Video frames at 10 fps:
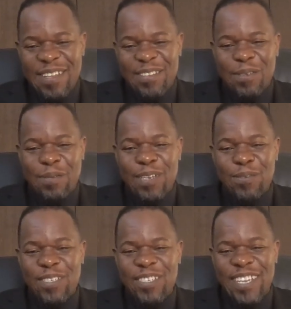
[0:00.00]
Subscribe to
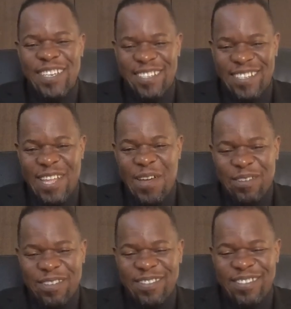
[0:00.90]
this channel
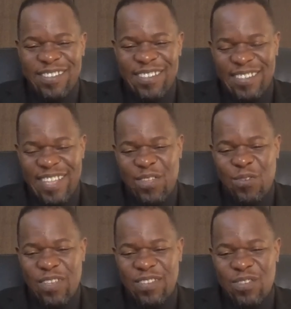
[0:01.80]
now. Thank
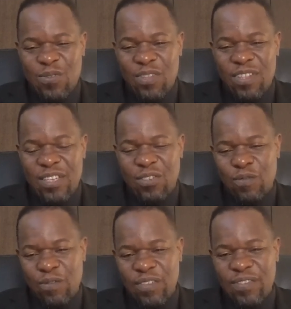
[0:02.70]
you and see you in lecture
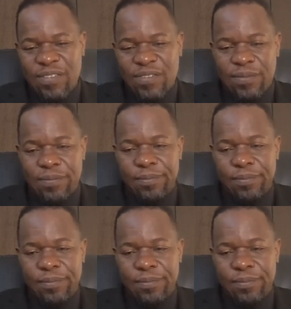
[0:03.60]
56.